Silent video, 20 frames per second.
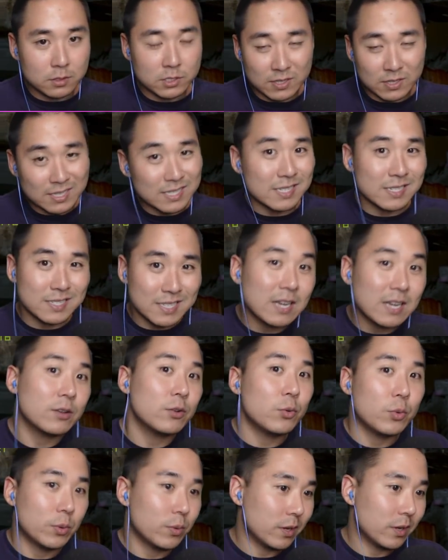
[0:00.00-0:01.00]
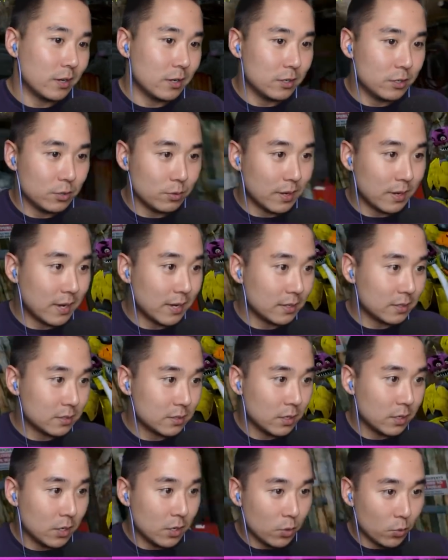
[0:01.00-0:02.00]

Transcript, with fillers: So this is exactly what we're gonna do, guys.